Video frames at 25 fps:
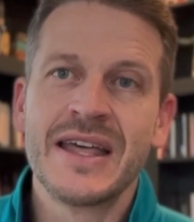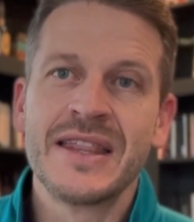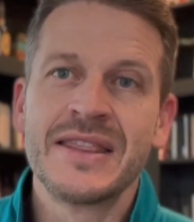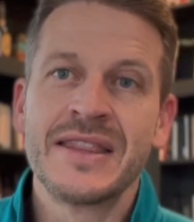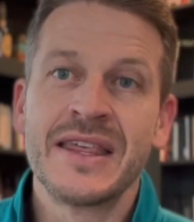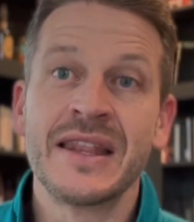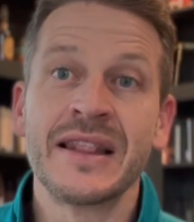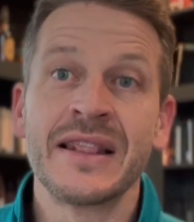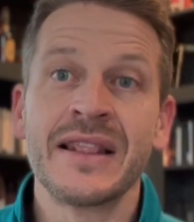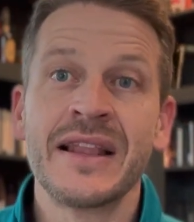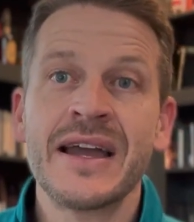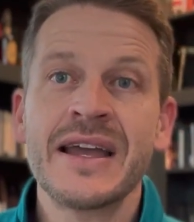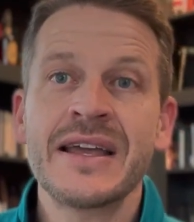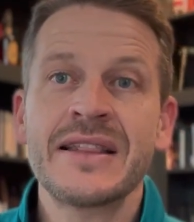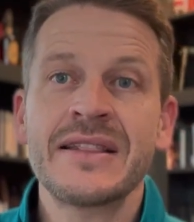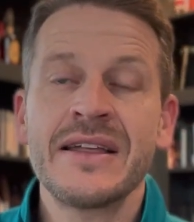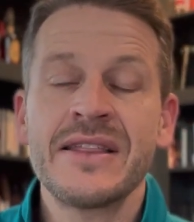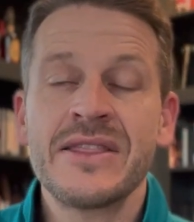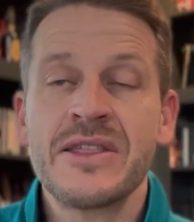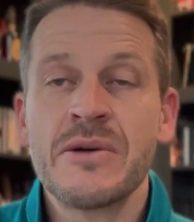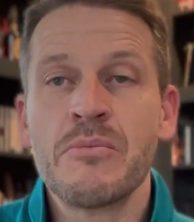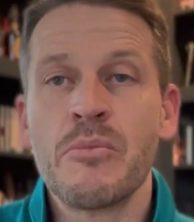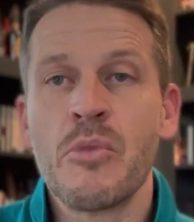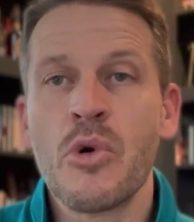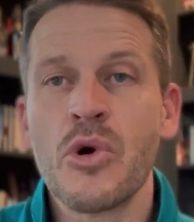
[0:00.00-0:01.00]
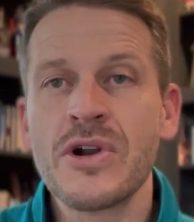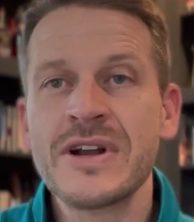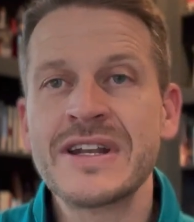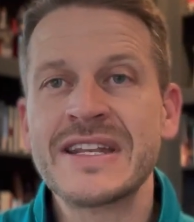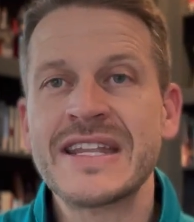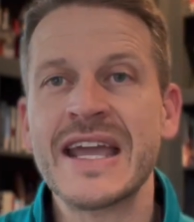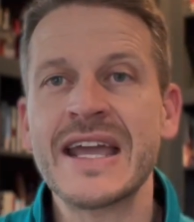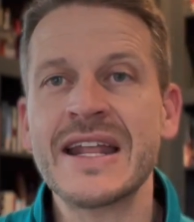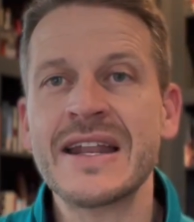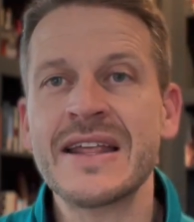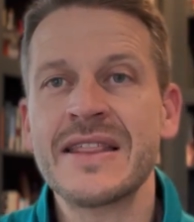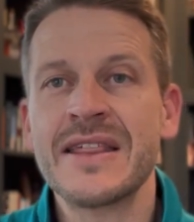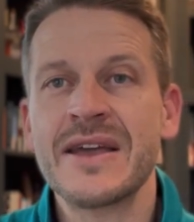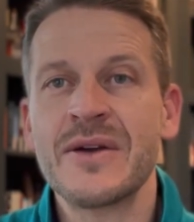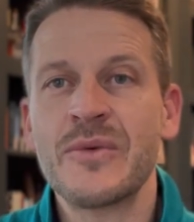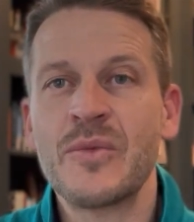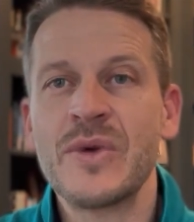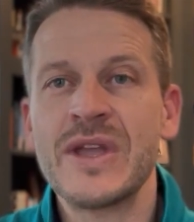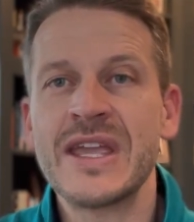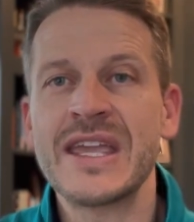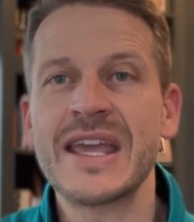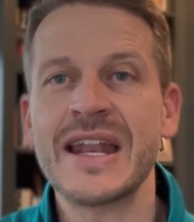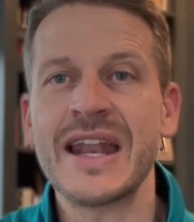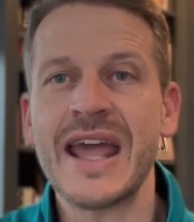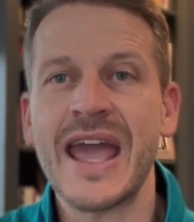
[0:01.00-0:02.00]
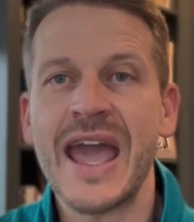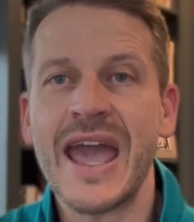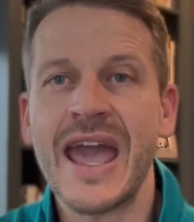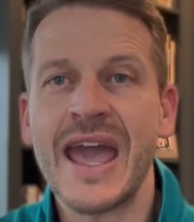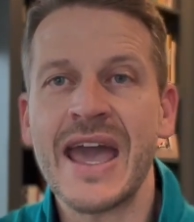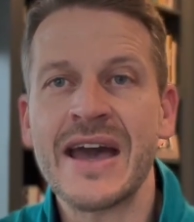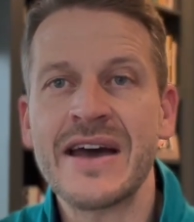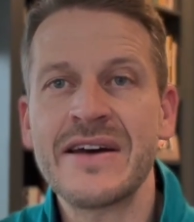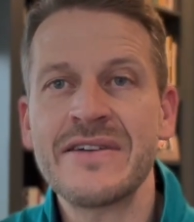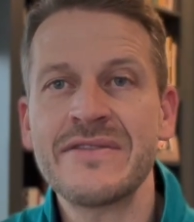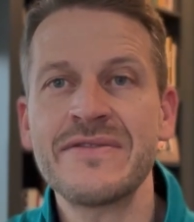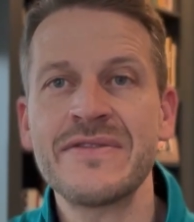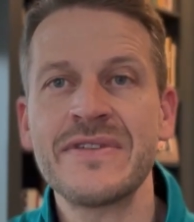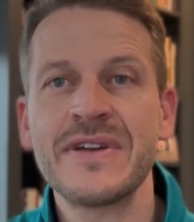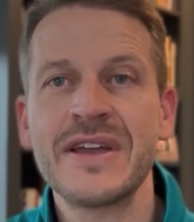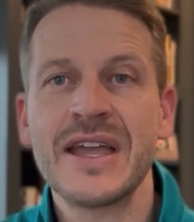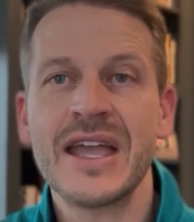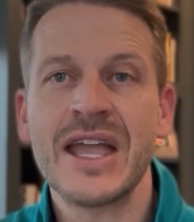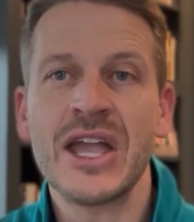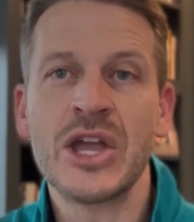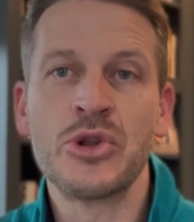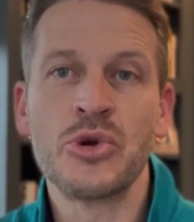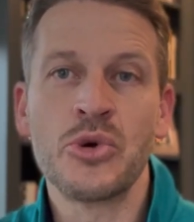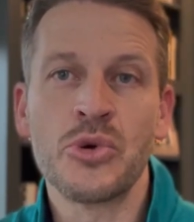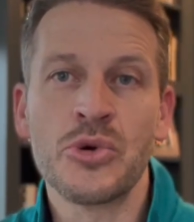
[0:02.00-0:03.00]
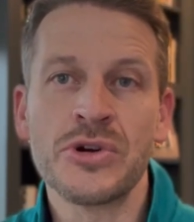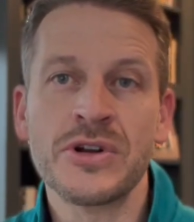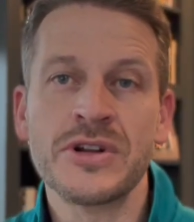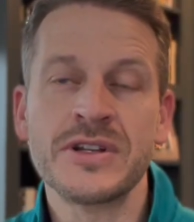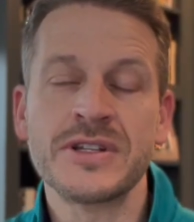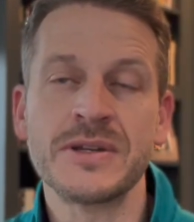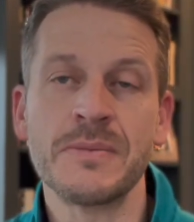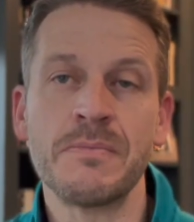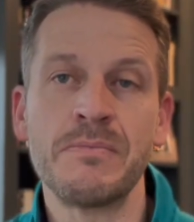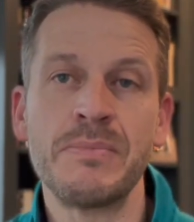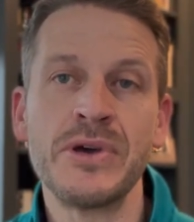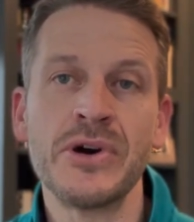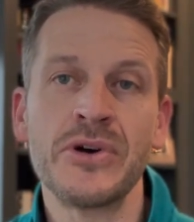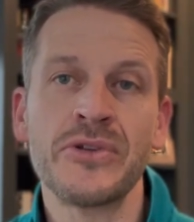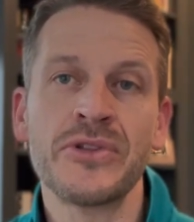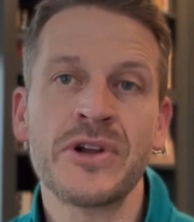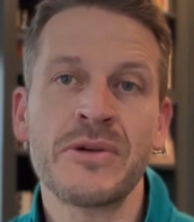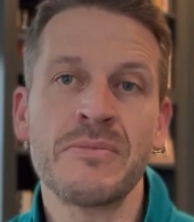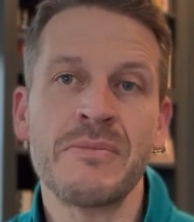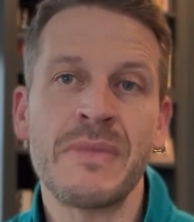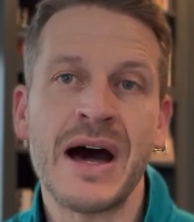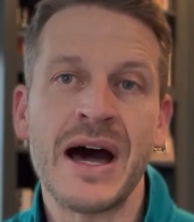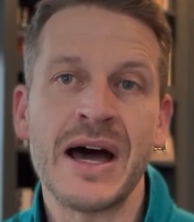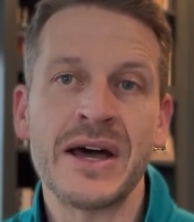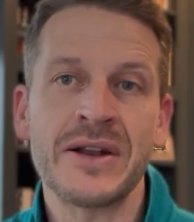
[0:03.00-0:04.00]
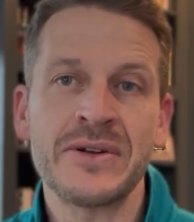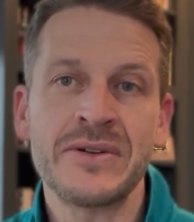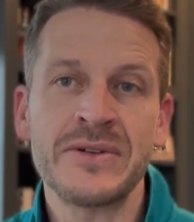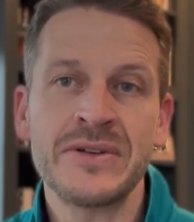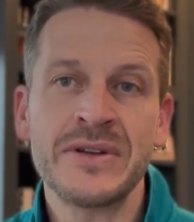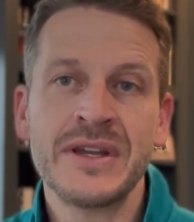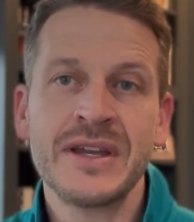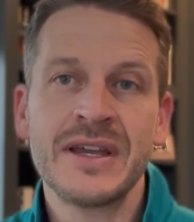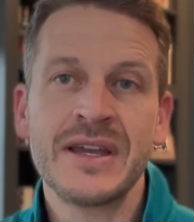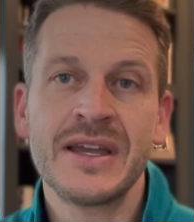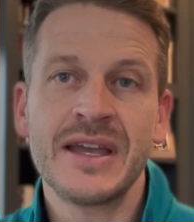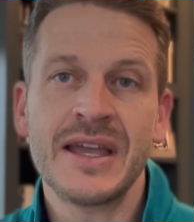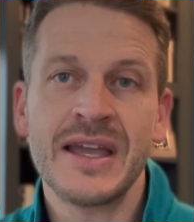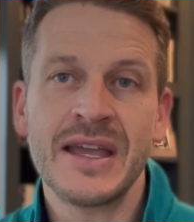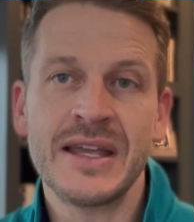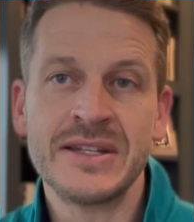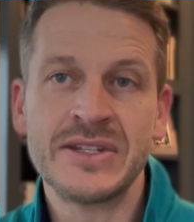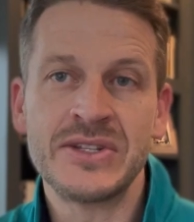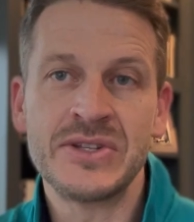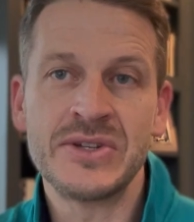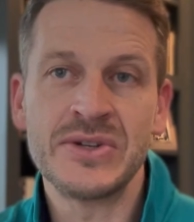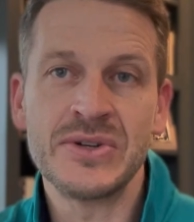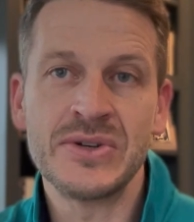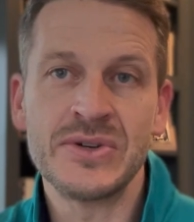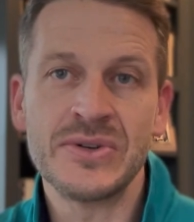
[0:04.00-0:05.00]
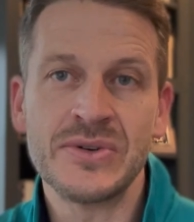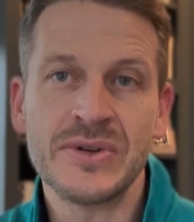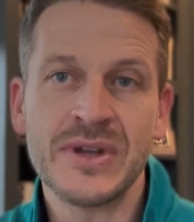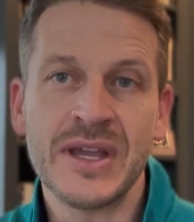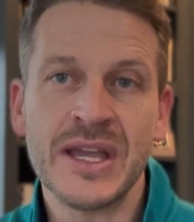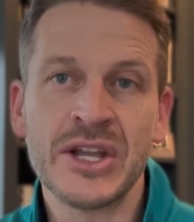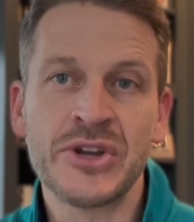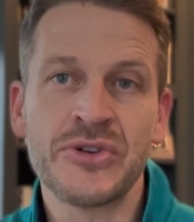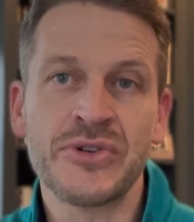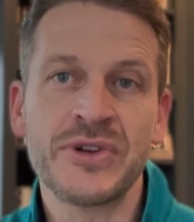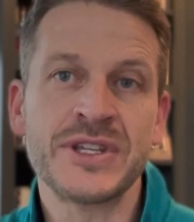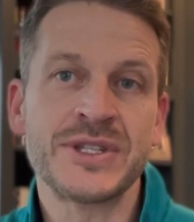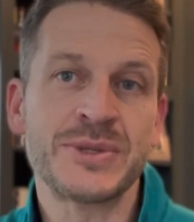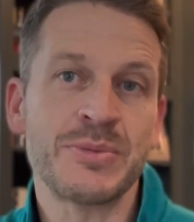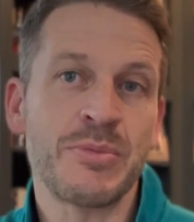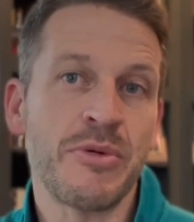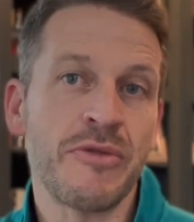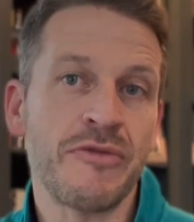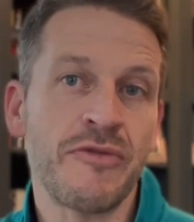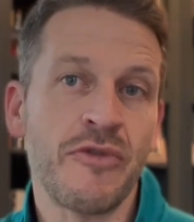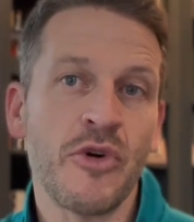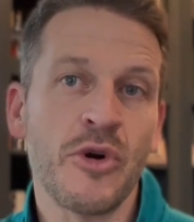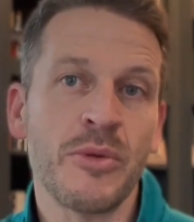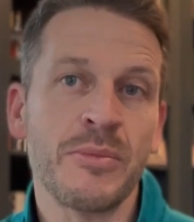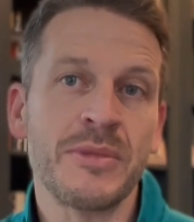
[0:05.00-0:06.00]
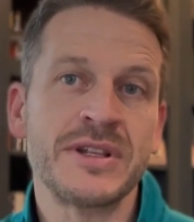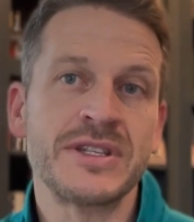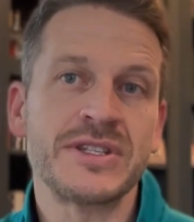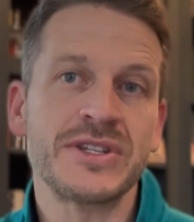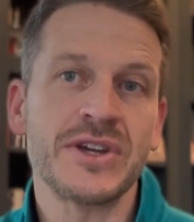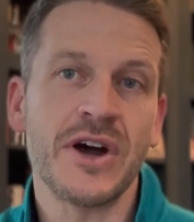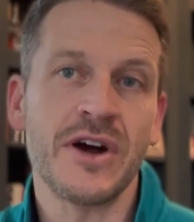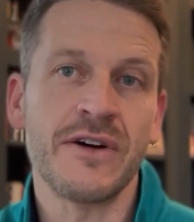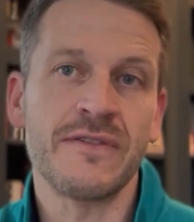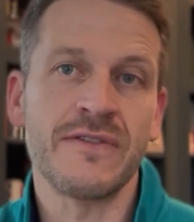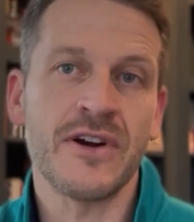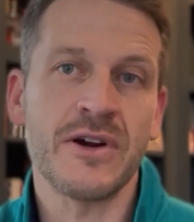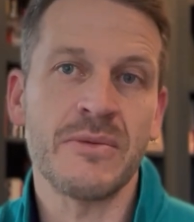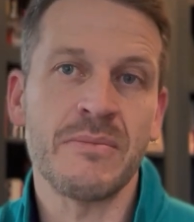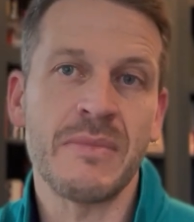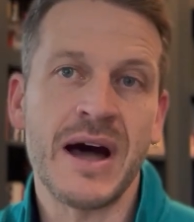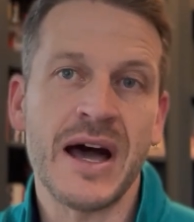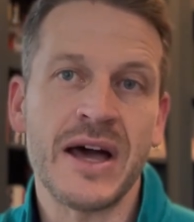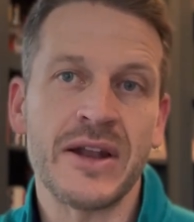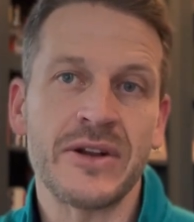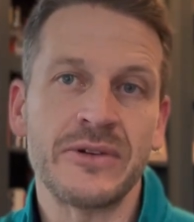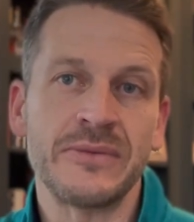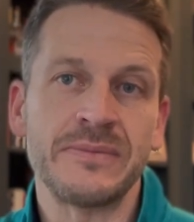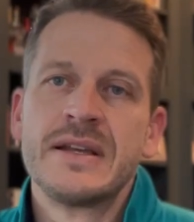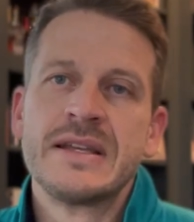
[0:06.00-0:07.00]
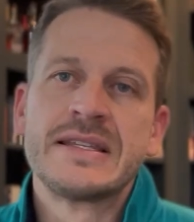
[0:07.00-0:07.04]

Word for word: then likely the more data that we can have in order to build our model and to increase the performance of our model.